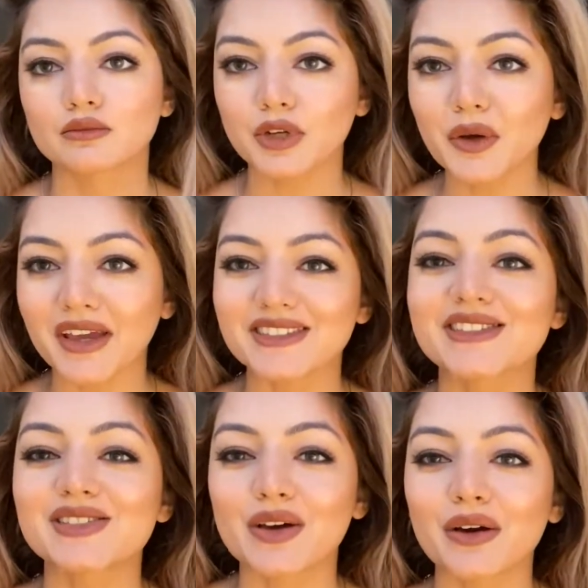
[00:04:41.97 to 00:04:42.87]
Okay,
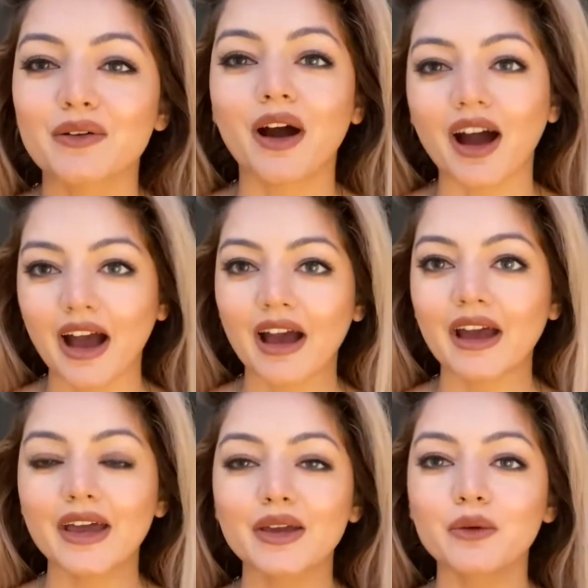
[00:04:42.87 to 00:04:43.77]
so
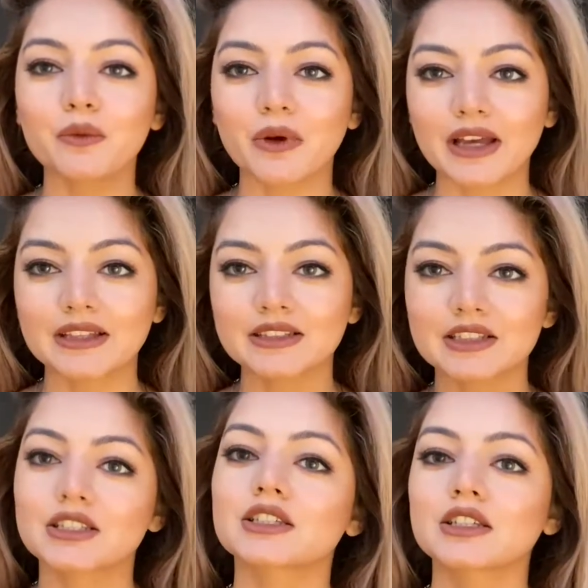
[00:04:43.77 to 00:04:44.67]
I
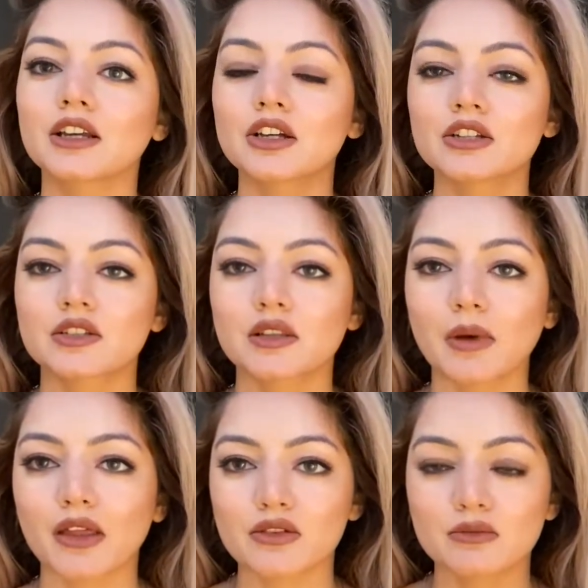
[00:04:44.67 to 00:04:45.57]
went to the
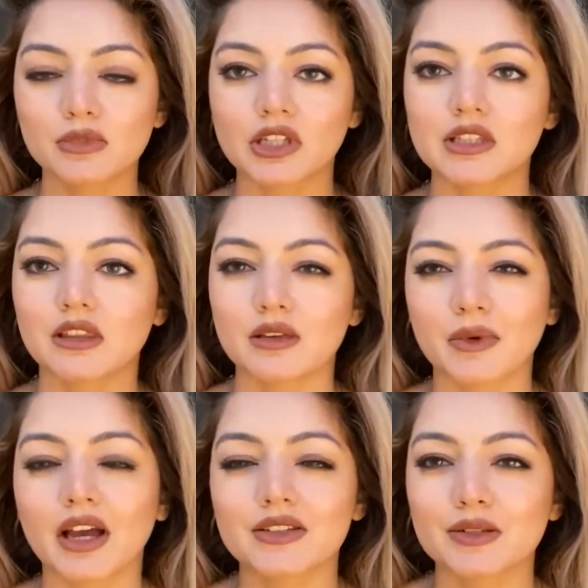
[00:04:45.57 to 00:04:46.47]
bathroom, looked at them. I
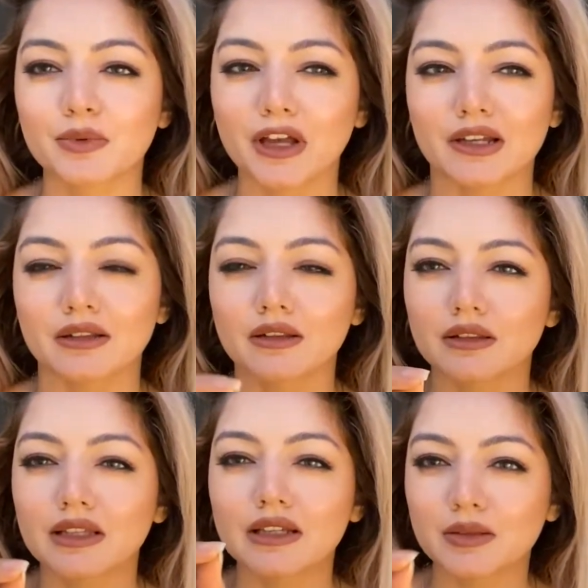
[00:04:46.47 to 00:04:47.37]
had to apply a
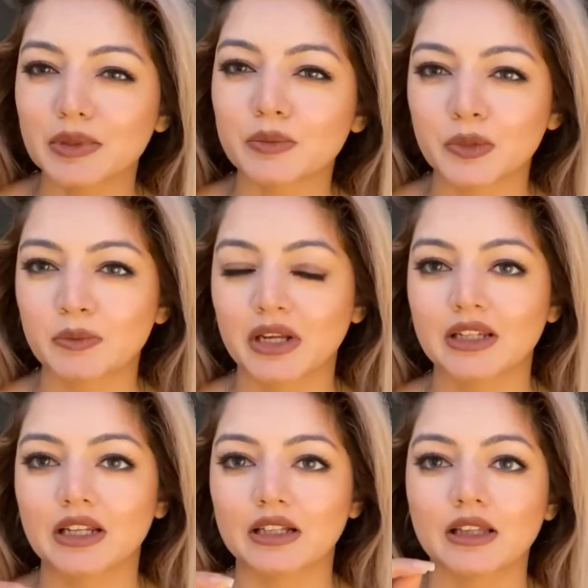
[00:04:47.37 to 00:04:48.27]
little bit more
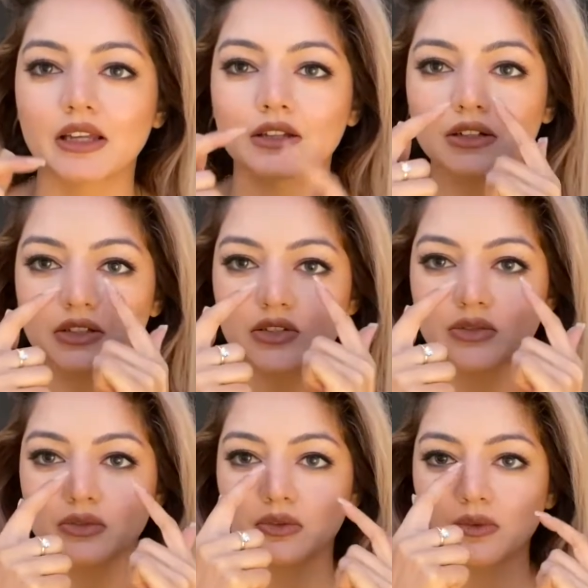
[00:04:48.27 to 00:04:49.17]
magnetic liner
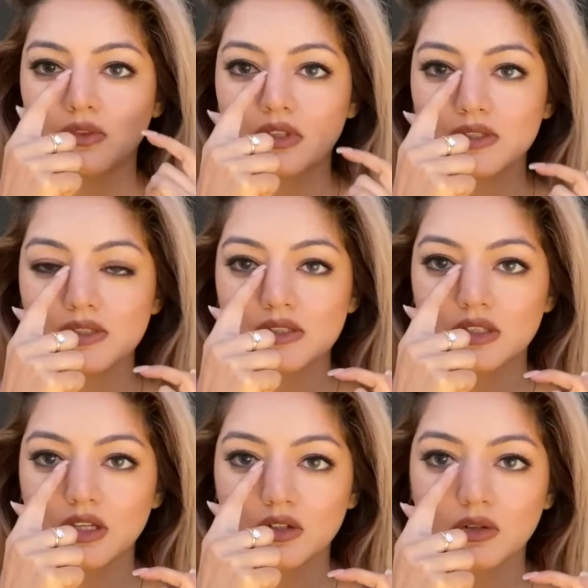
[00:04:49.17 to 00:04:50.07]
to this
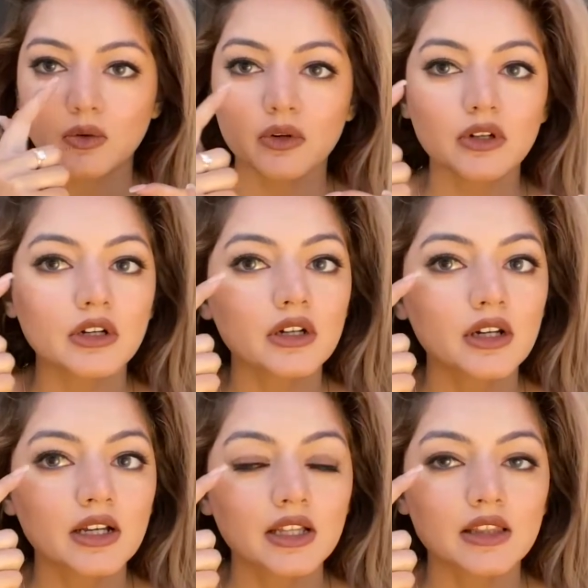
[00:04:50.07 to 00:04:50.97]
inner corner,
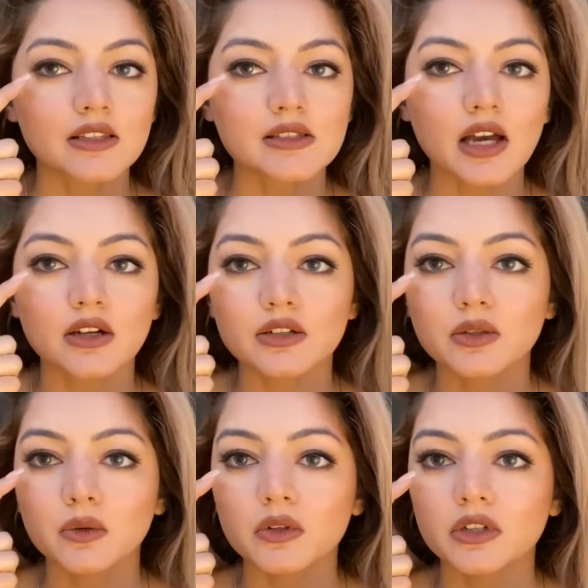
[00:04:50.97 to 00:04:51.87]
this outer
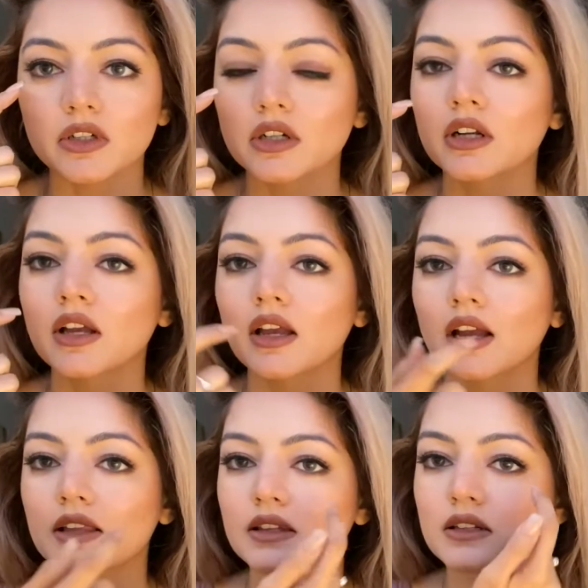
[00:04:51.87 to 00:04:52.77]
corner,
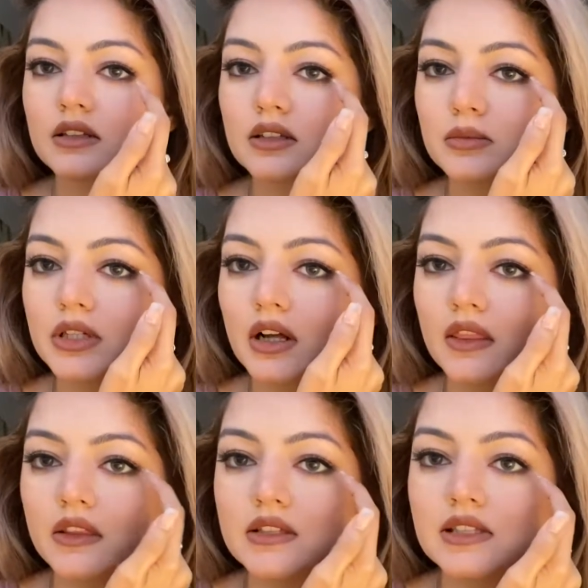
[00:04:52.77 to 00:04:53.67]
and then a little bit on
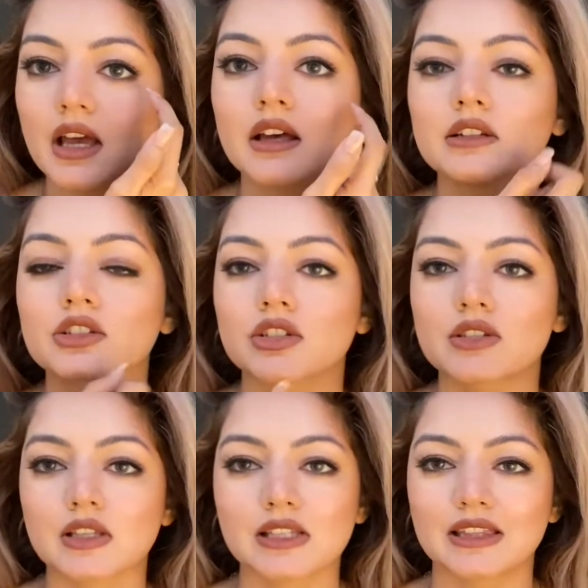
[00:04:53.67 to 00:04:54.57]
this edge, just
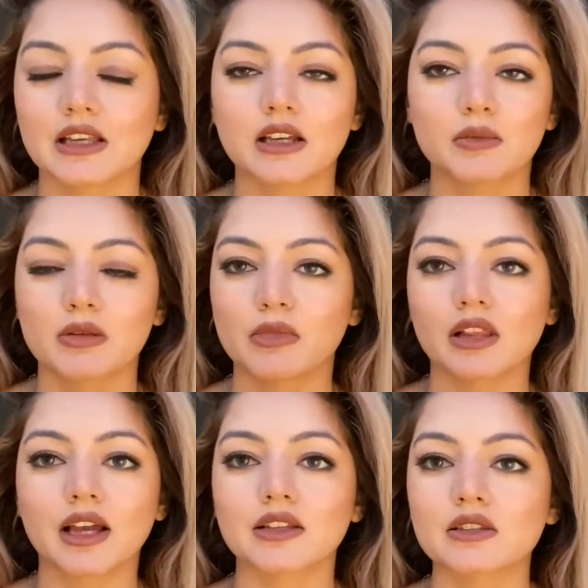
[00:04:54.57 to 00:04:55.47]
because I think I made my
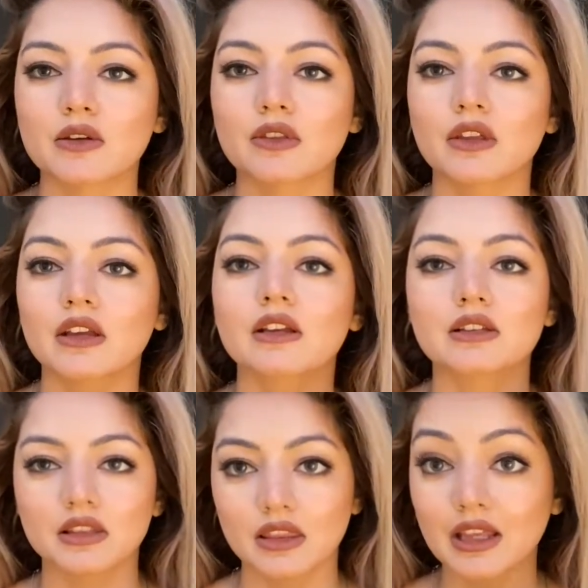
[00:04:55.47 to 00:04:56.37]
line so thin
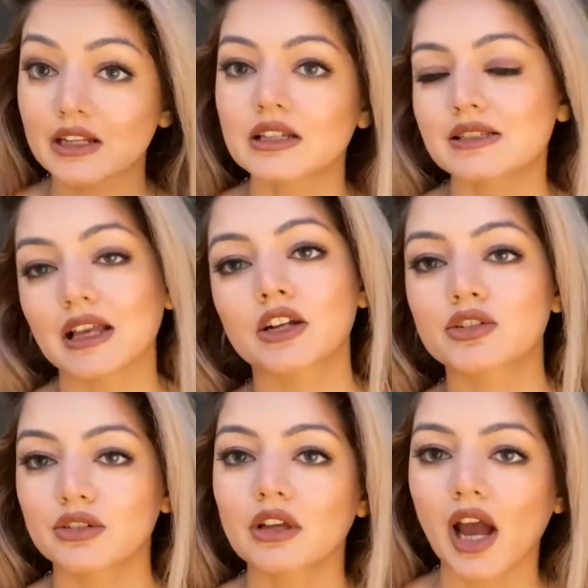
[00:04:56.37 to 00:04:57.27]
because
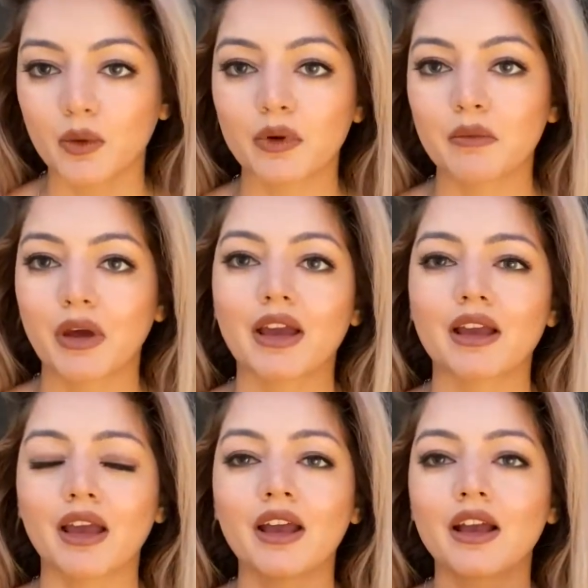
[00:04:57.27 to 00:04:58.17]
naturally I wear
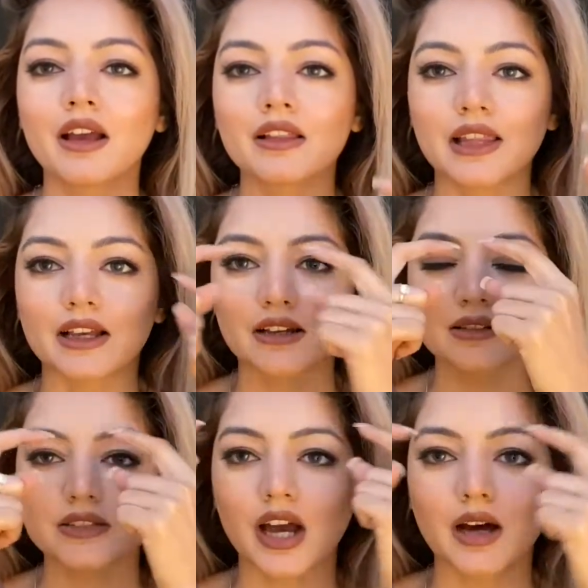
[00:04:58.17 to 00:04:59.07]
my
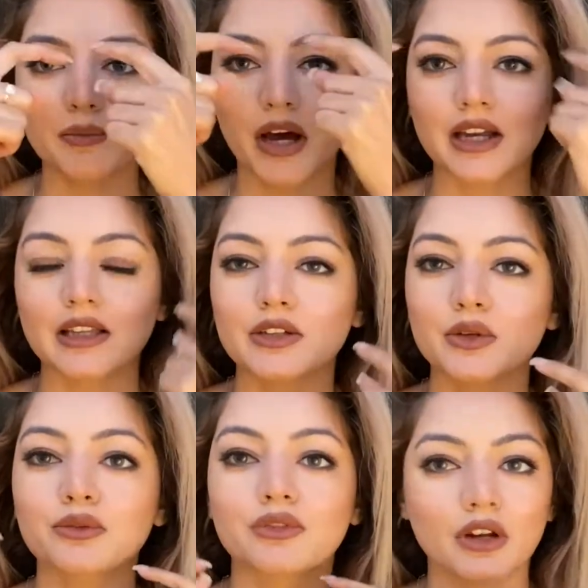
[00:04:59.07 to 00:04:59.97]
like top
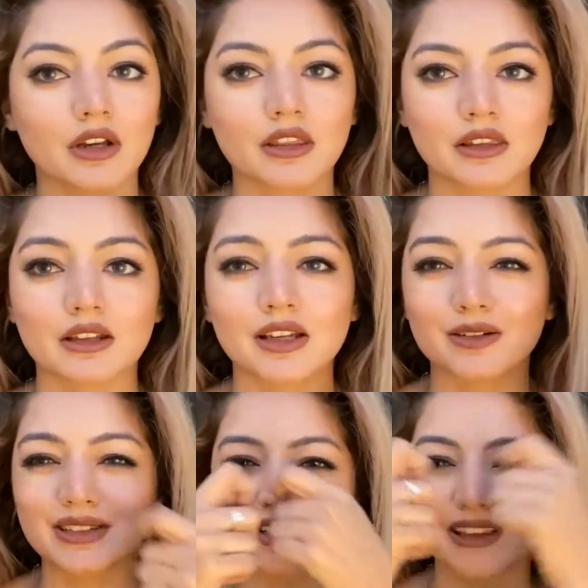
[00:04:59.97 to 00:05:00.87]
eyeliner very thin. I
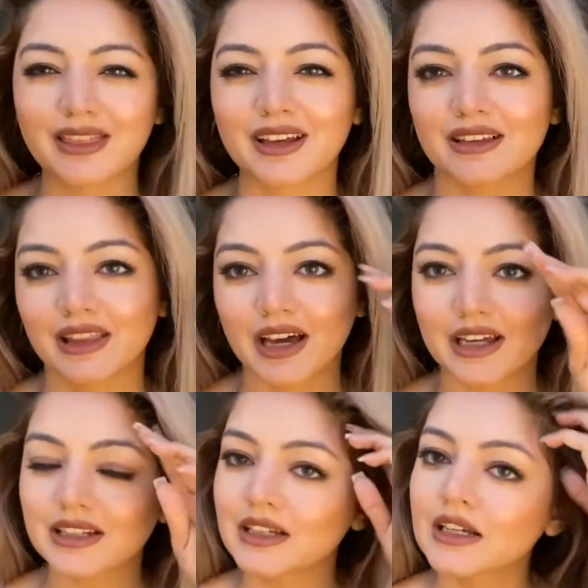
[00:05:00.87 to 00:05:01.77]
don't like a thick
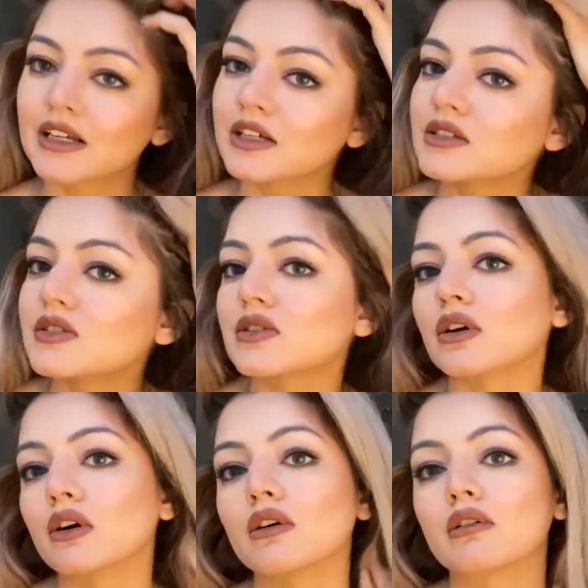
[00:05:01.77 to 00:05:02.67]
line.
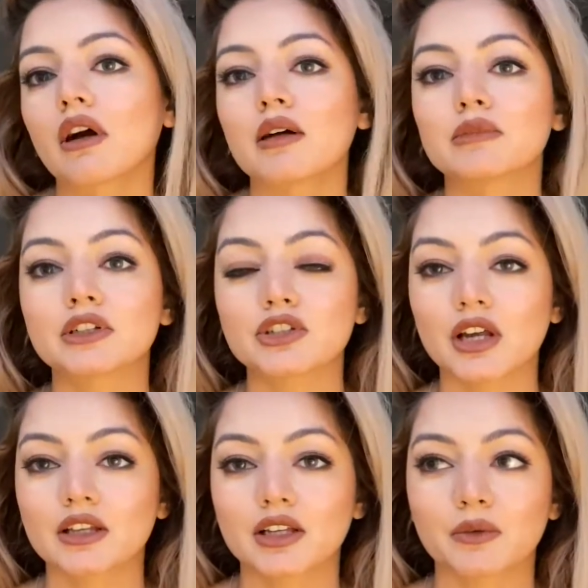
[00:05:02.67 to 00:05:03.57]
So I'm gonna try
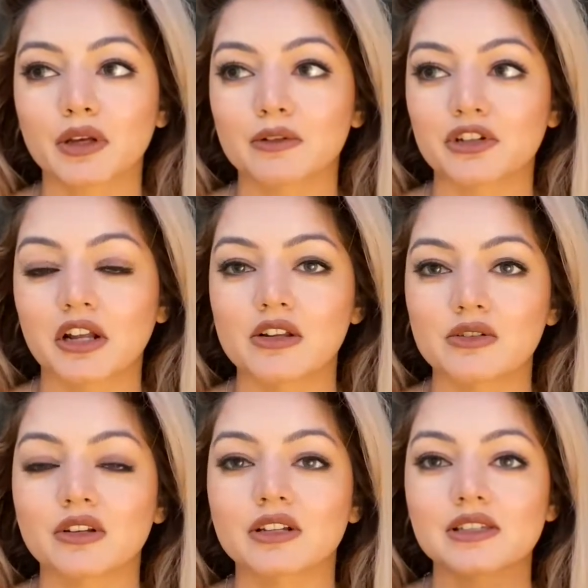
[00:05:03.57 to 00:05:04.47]
to get away with trying to do
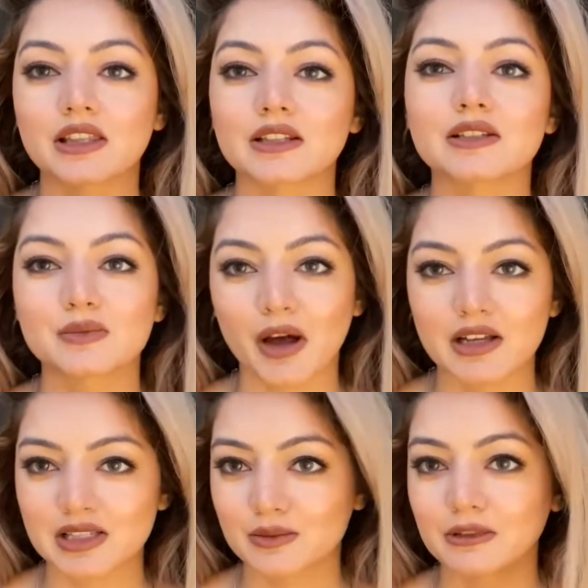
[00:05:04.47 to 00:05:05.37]
it thin as
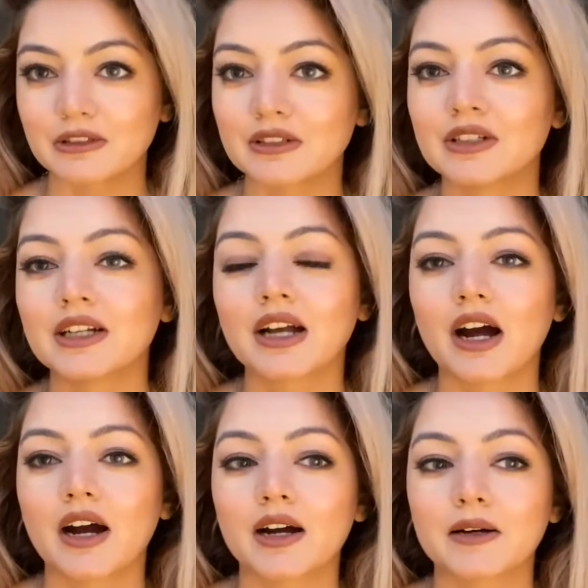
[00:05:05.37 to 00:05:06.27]
possible.
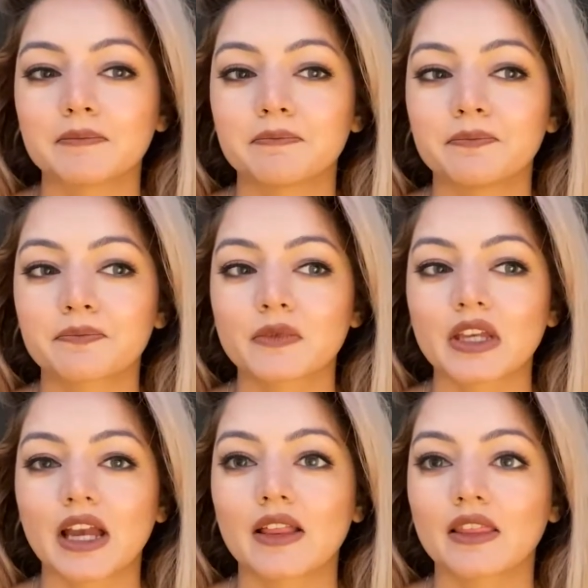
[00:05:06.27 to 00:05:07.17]
And
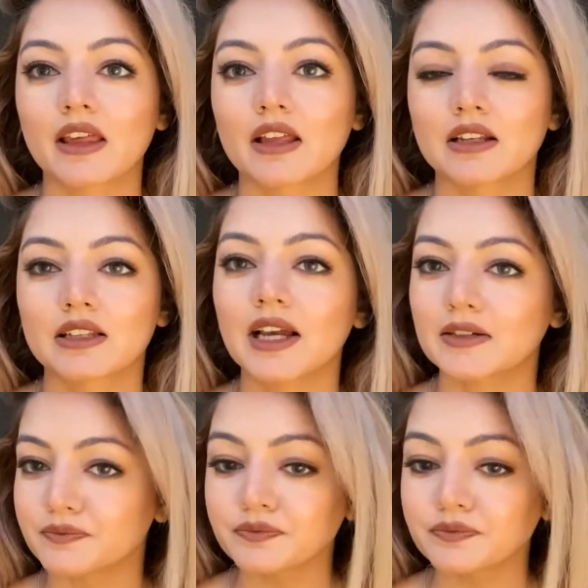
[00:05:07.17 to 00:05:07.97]
then, yeah.